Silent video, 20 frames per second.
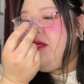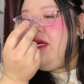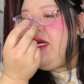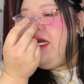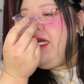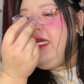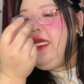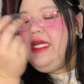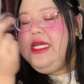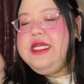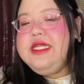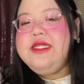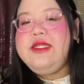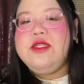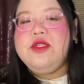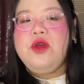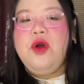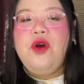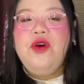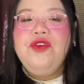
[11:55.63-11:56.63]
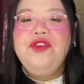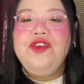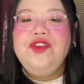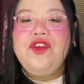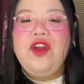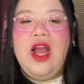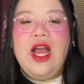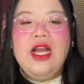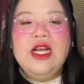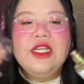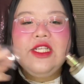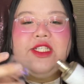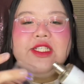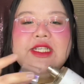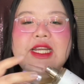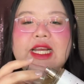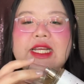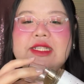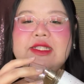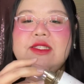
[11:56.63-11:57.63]
It is so fresh
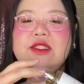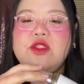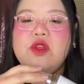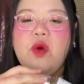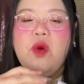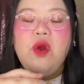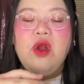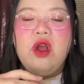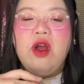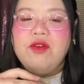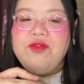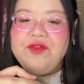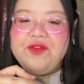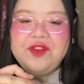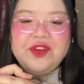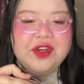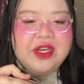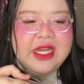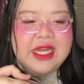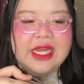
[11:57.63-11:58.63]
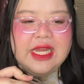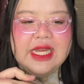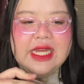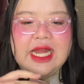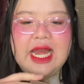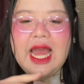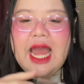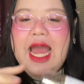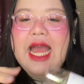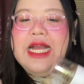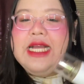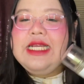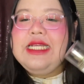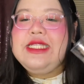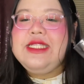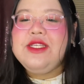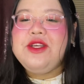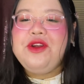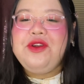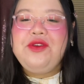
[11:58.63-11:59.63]
and so comforting.
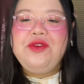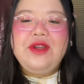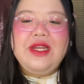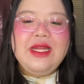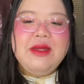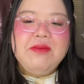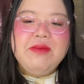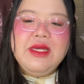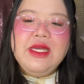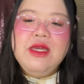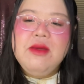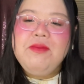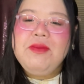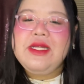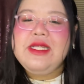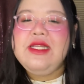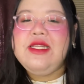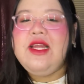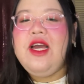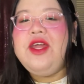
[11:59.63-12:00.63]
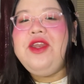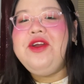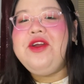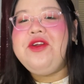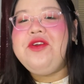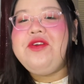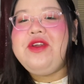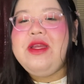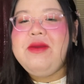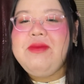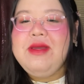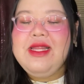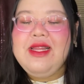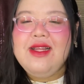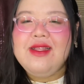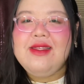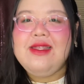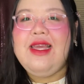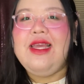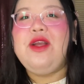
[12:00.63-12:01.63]
It's creamy, but not a creamy
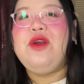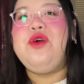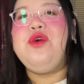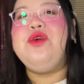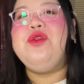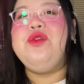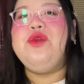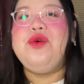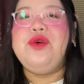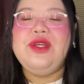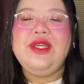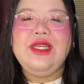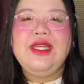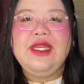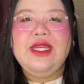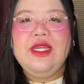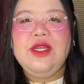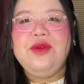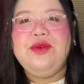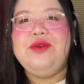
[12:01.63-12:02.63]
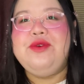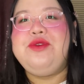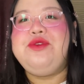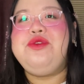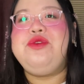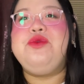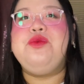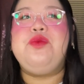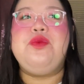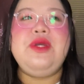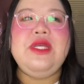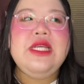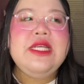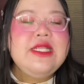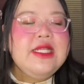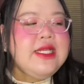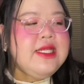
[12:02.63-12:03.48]
that's like cloying or sweet.